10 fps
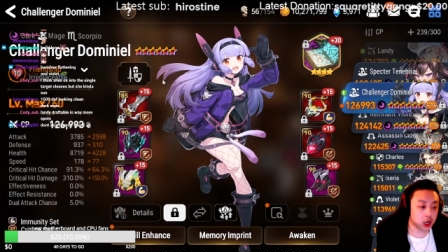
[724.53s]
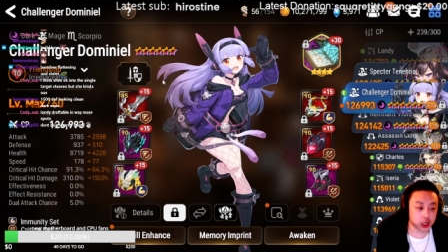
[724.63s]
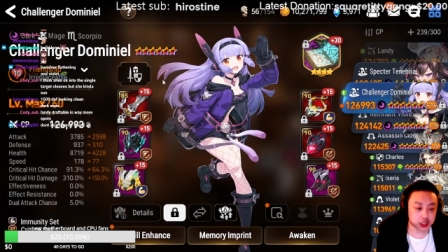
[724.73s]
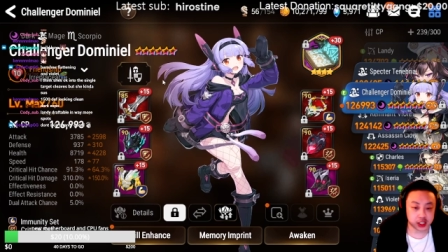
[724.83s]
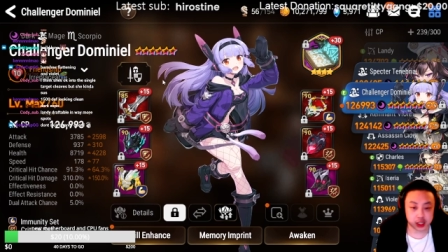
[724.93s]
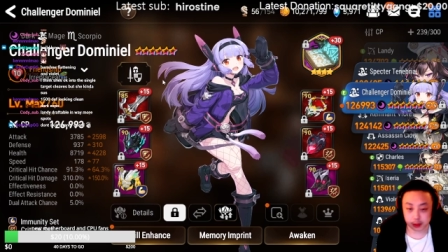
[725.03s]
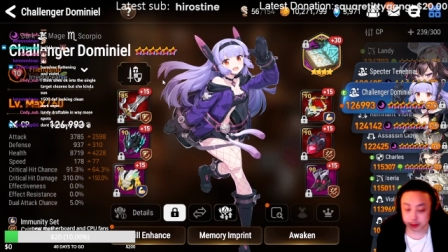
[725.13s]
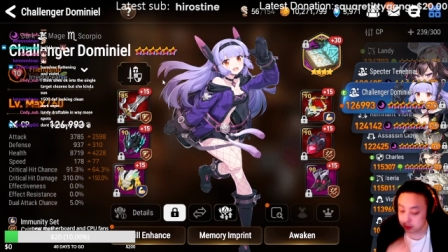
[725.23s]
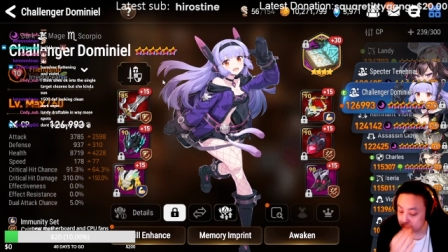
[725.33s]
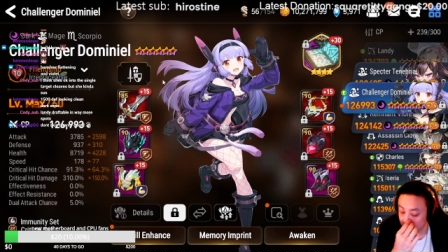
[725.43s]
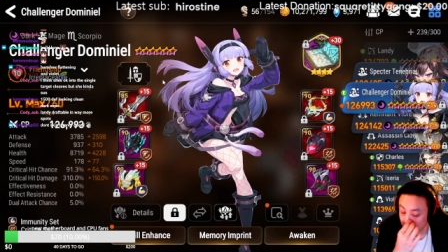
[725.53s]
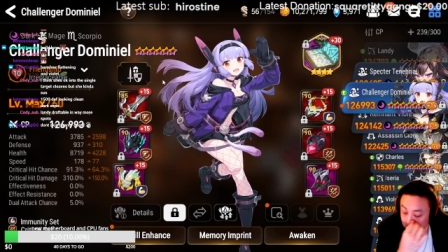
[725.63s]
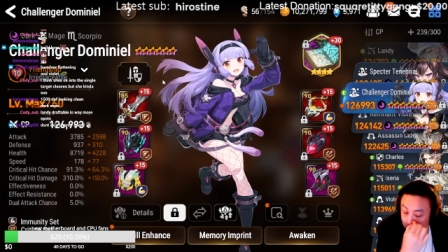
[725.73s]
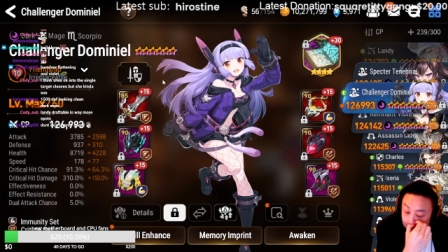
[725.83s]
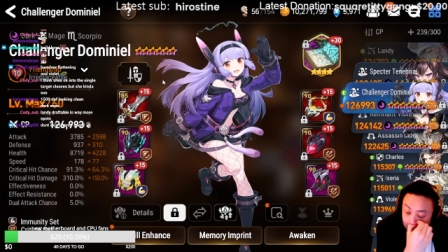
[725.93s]
Cidd.
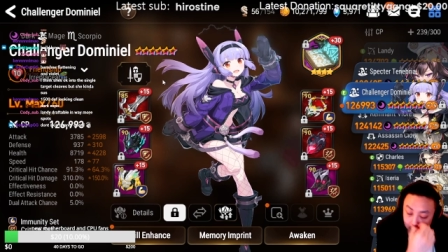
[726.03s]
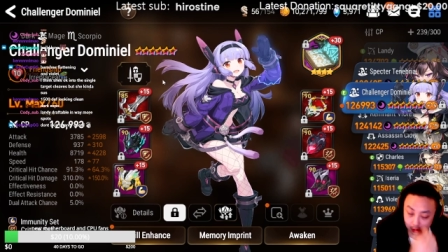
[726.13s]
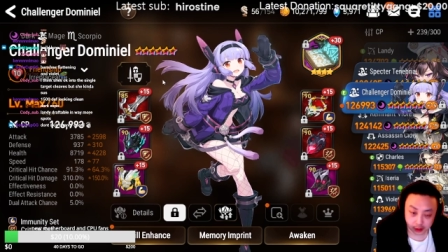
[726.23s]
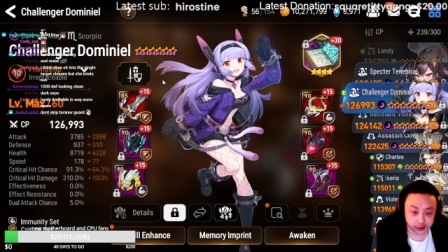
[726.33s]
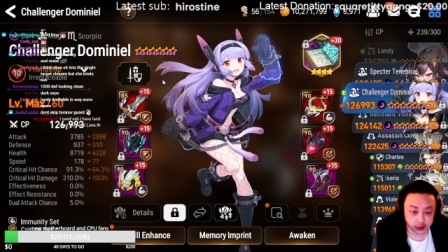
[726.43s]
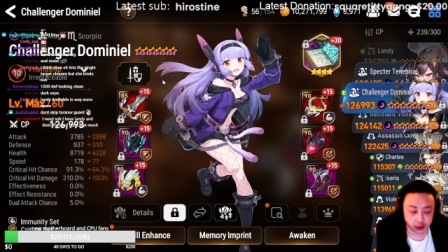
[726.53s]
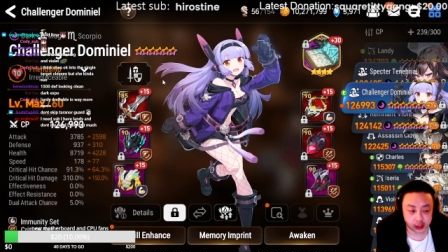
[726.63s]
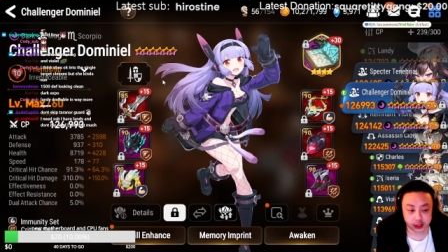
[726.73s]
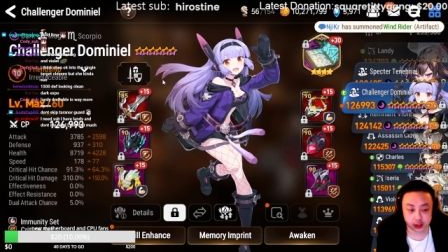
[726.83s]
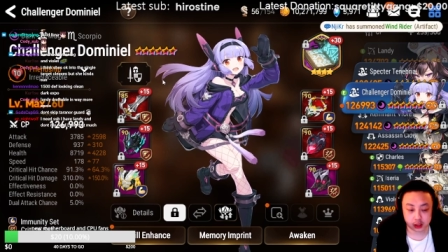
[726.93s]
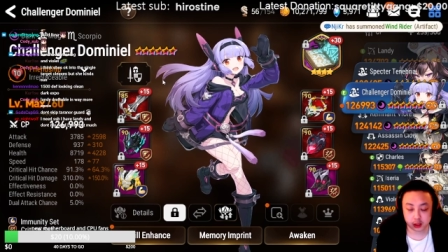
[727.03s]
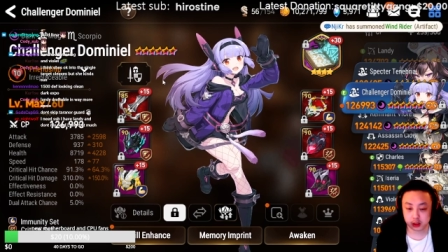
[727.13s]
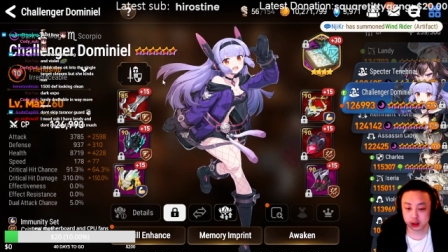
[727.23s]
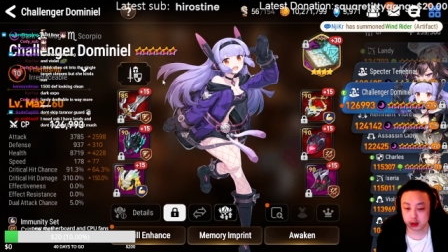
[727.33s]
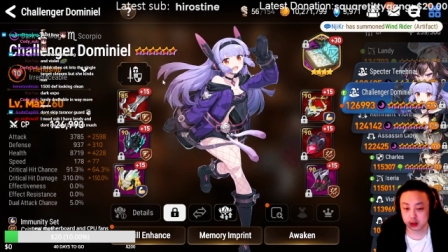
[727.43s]
So I feel like
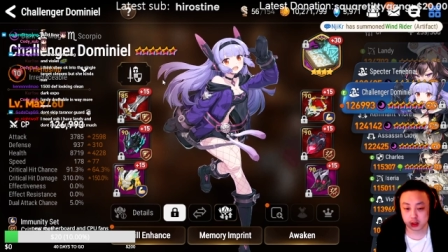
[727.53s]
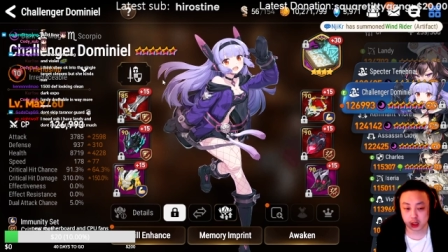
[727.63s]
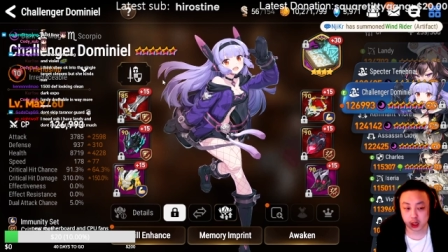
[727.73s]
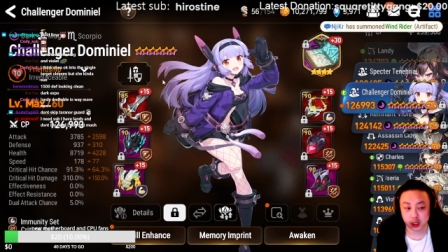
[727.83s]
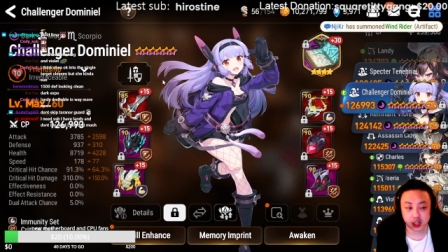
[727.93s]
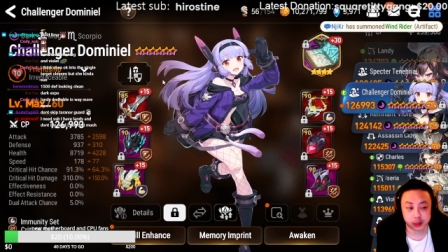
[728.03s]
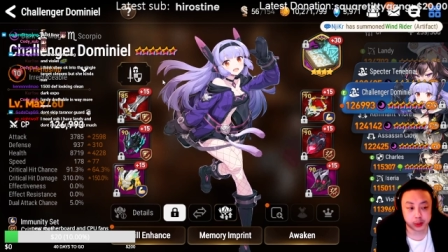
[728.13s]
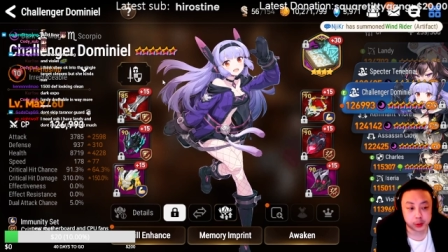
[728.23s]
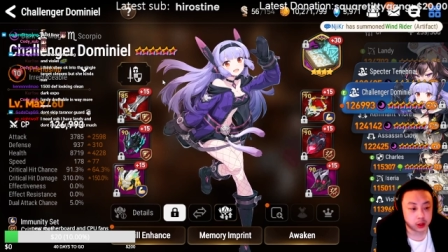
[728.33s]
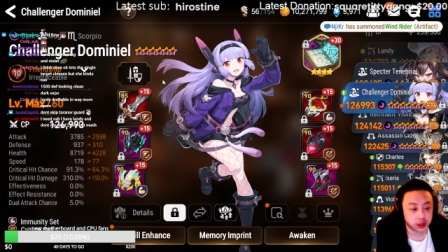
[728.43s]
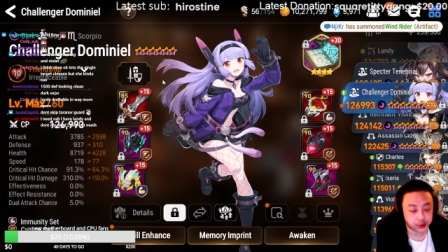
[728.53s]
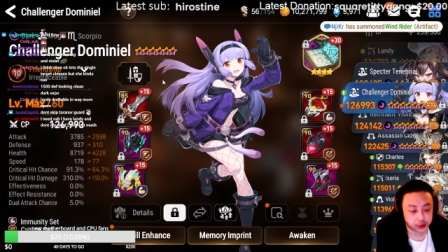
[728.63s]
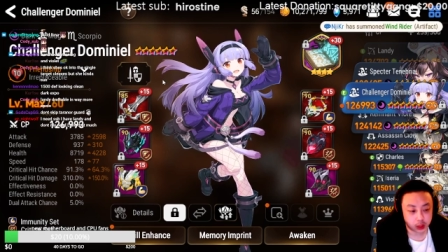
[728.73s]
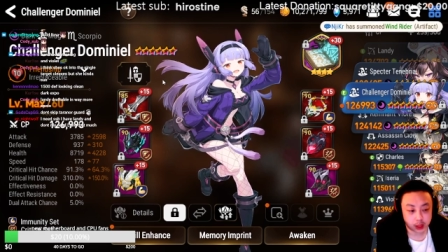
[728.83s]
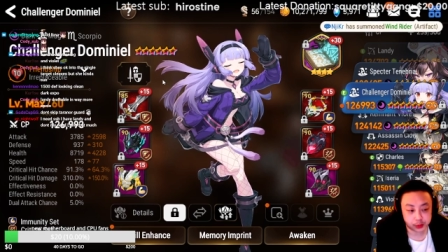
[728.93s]
a lot of people have
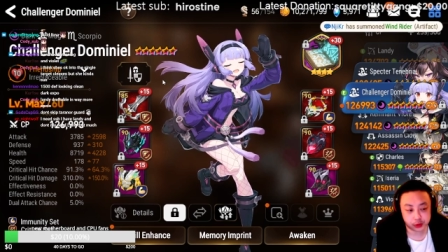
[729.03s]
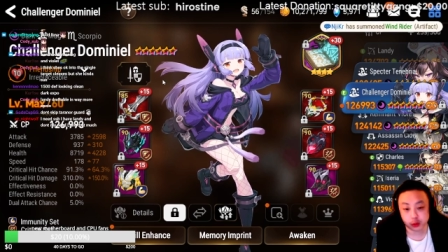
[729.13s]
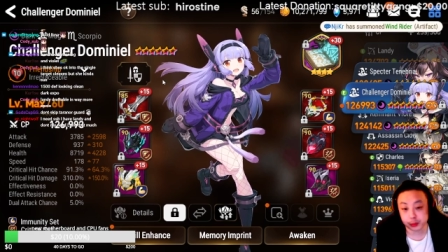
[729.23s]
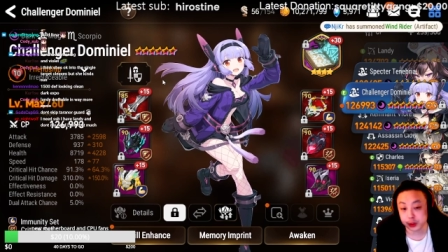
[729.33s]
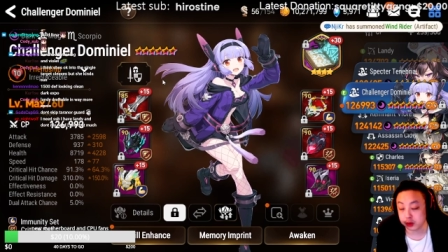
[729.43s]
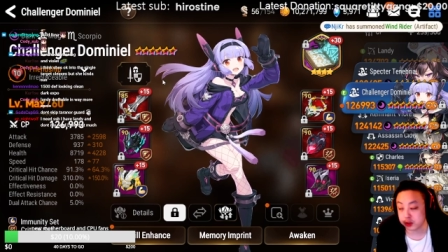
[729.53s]
swaps to a build